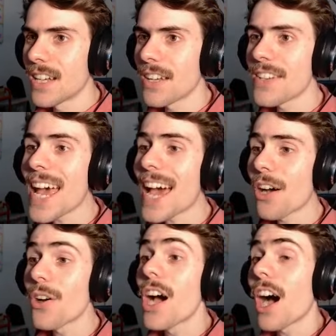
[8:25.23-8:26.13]
And
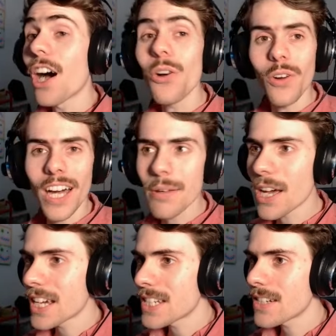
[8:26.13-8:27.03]
now, oh,
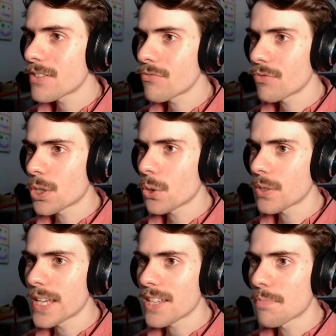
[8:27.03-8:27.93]
I didn't
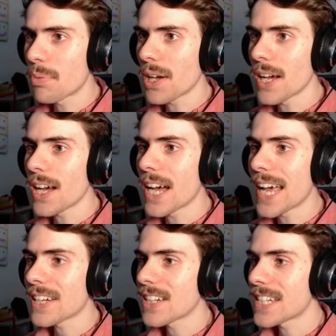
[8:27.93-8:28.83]
record this, but I
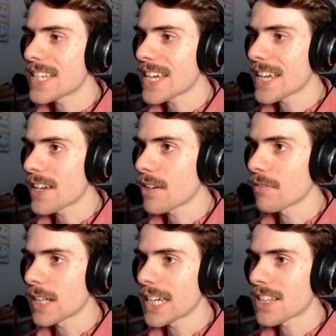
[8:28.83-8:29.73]
had an idea
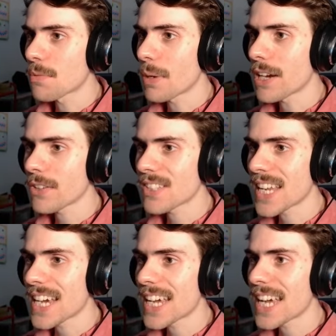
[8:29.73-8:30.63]
of like a spiral
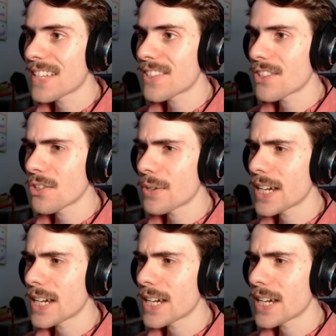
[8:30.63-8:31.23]
staircase, so